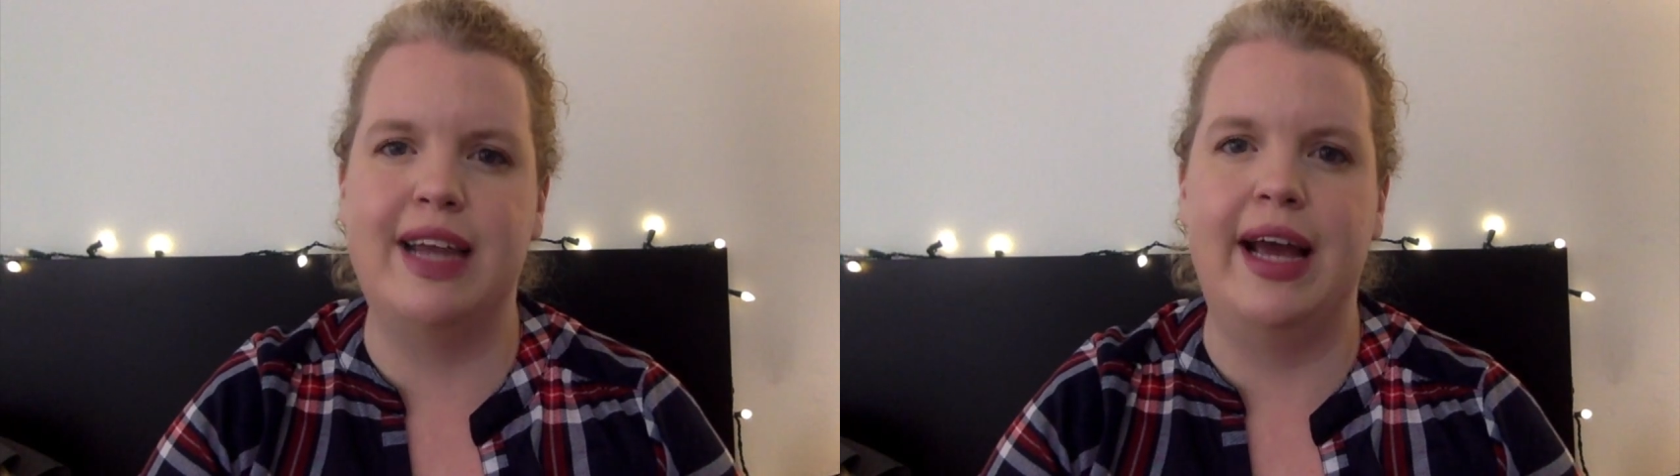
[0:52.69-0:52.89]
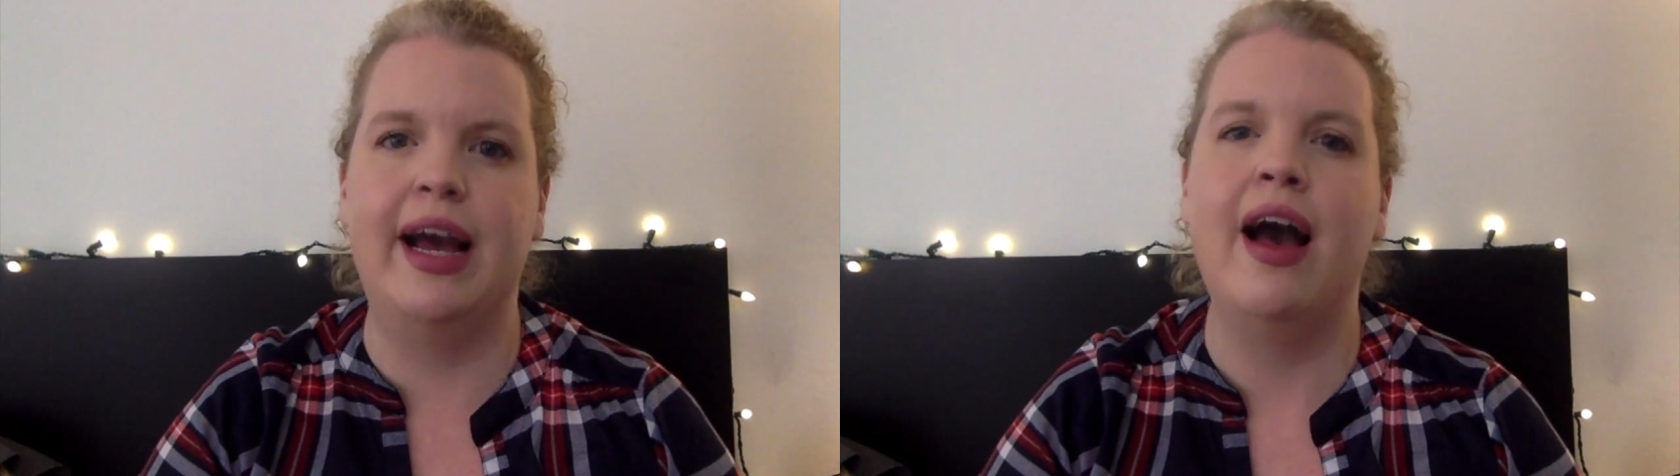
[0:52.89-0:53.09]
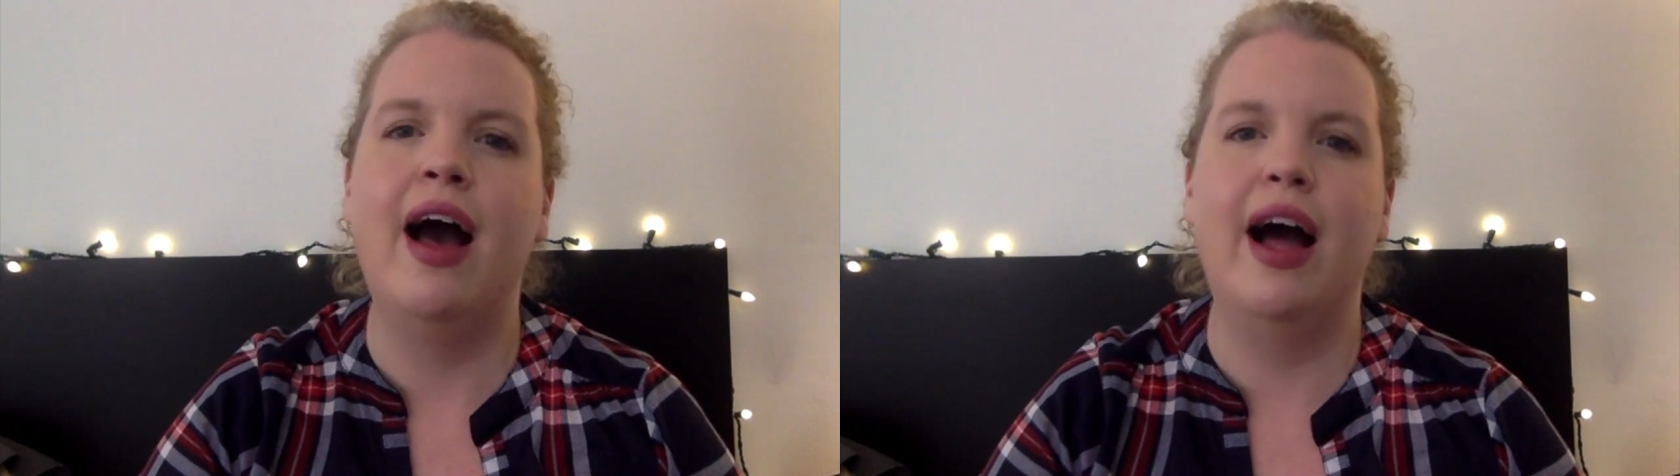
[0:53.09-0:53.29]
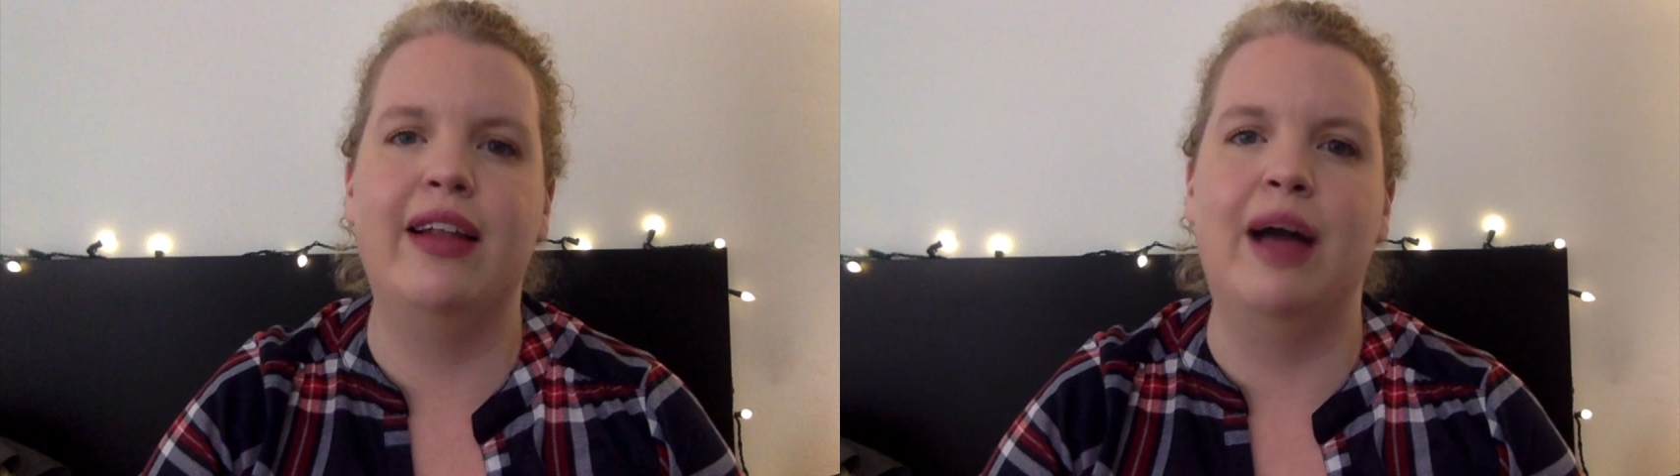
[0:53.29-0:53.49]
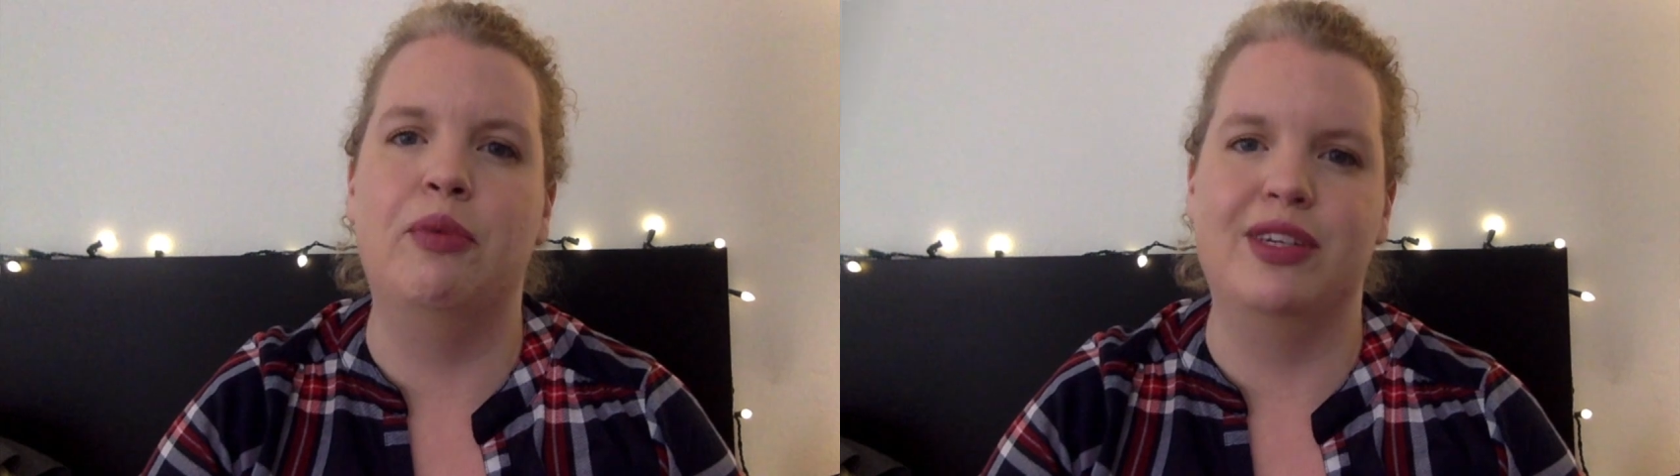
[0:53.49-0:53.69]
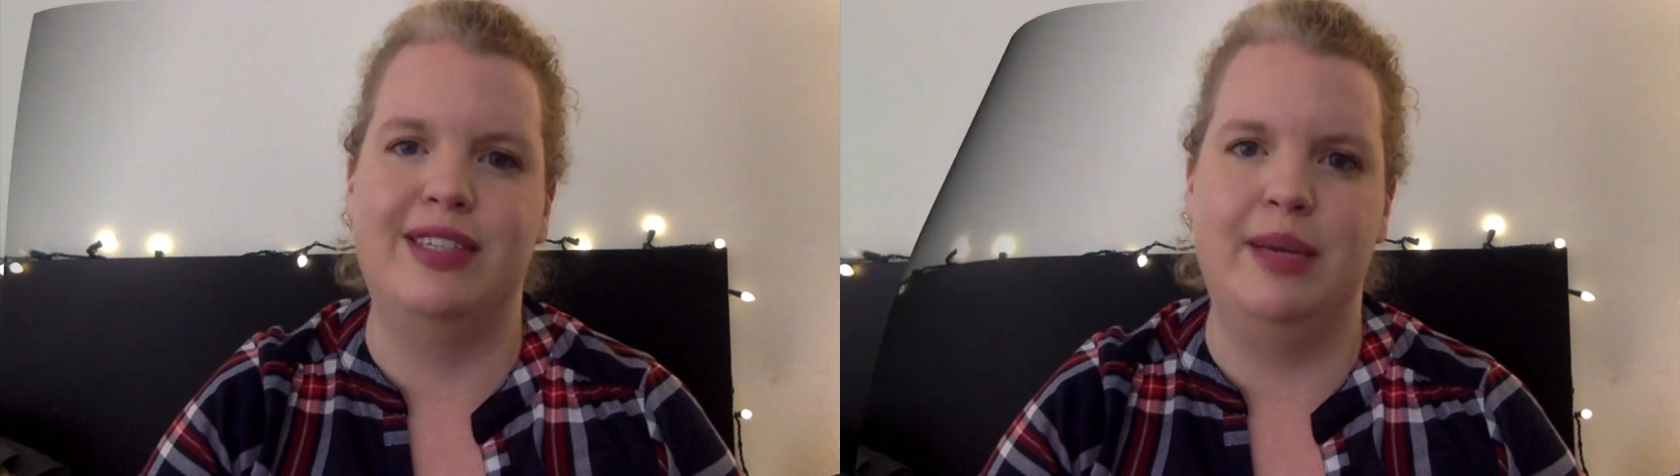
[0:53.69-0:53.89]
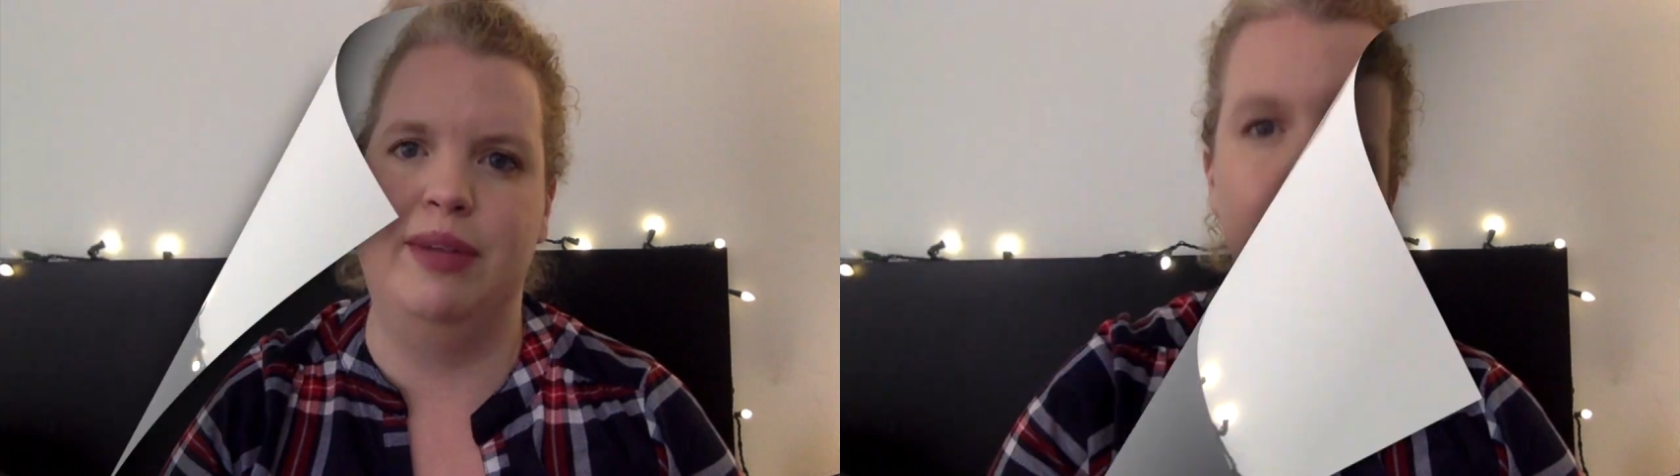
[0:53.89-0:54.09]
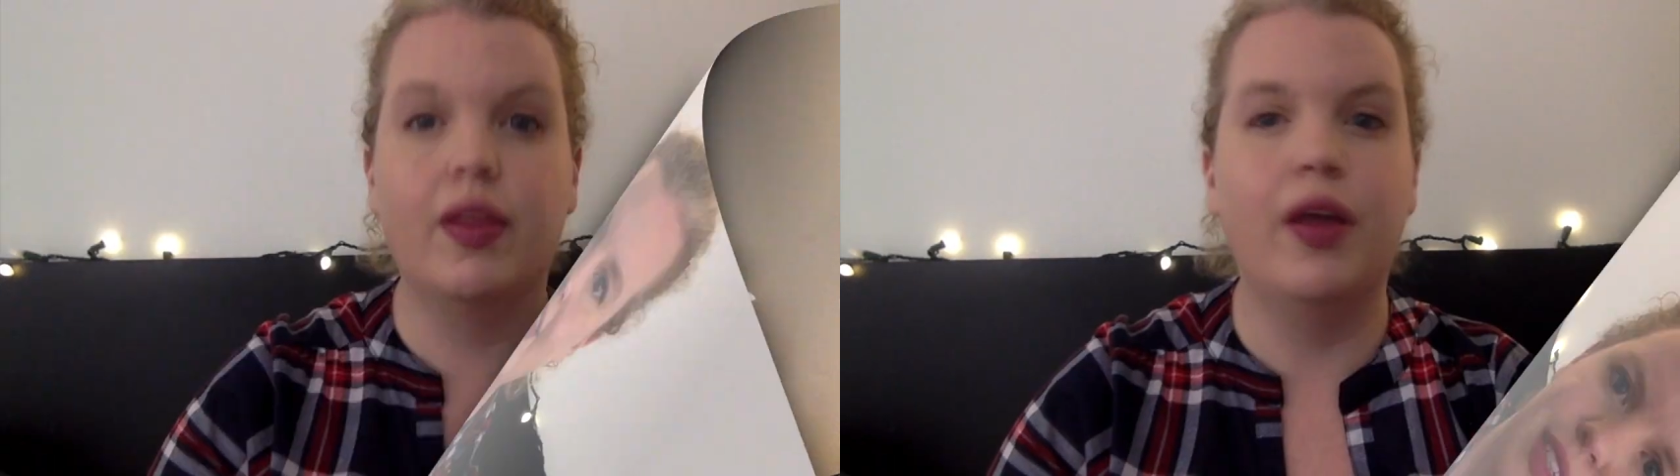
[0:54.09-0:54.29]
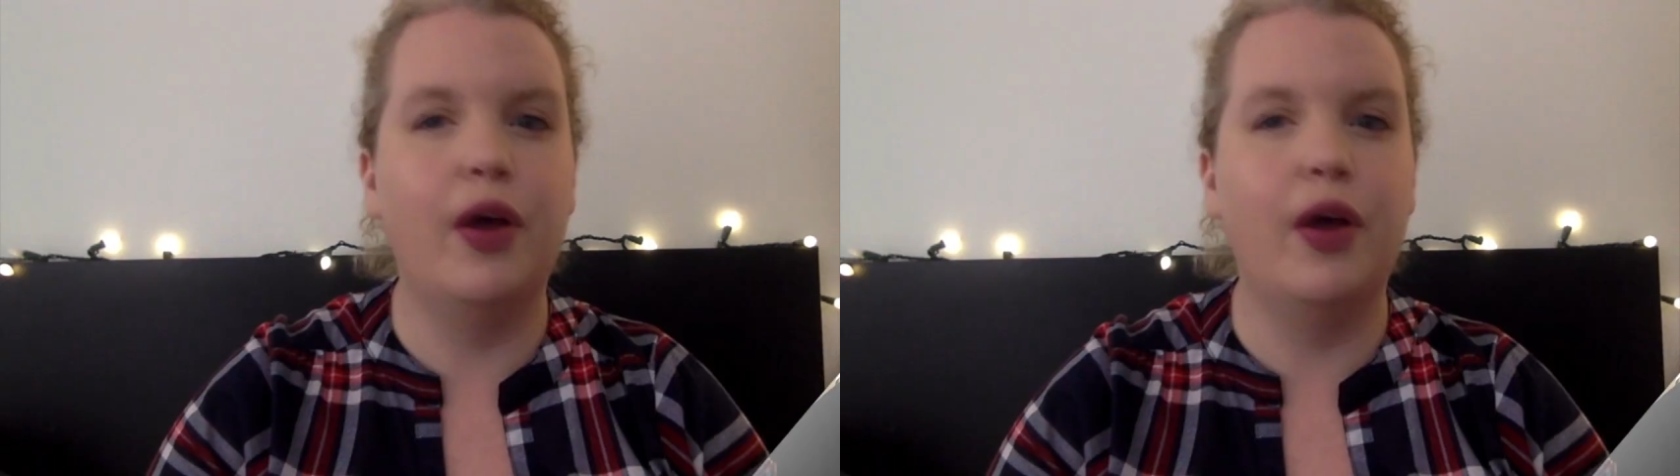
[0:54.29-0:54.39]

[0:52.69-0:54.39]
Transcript: day a lot more seamless.